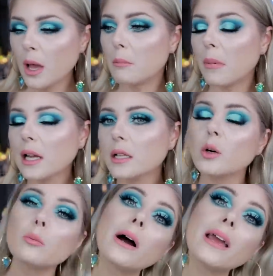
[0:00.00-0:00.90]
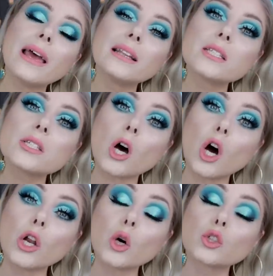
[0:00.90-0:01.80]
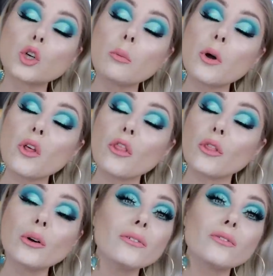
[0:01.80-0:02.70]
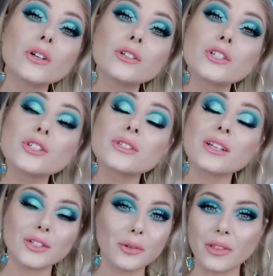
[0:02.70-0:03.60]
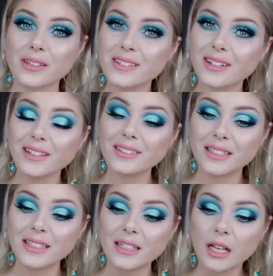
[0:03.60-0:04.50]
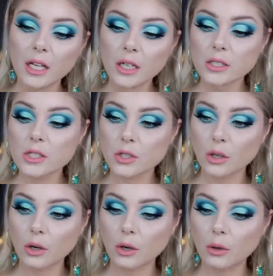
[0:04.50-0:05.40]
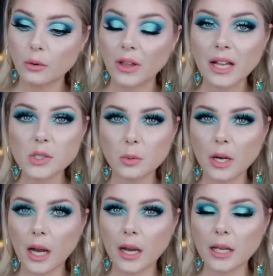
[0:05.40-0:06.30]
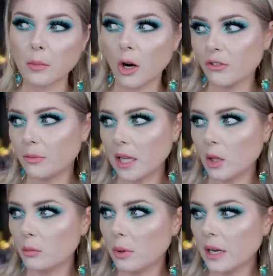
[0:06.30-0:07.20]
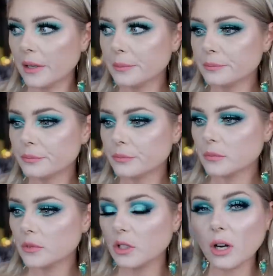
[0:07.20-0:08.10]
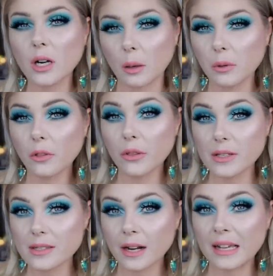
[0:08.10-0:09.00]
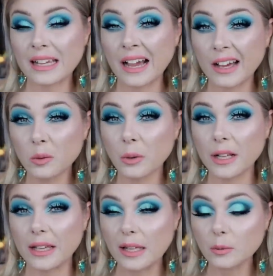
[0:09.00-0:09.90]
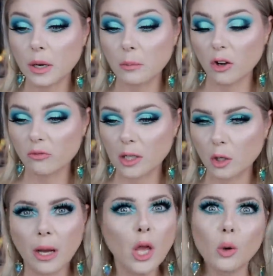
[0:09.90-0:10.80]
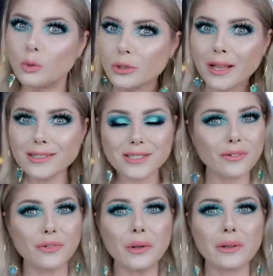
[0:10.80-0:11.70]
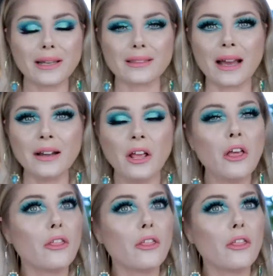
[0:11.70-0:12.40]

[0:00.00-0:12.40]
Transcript: My low buy ends on October thirty-first, two thousand nineteen, so that's when I am off my low buy. There are a couple of things that I kind of want to get when I'm off my low buy. Would you like to see a video like that?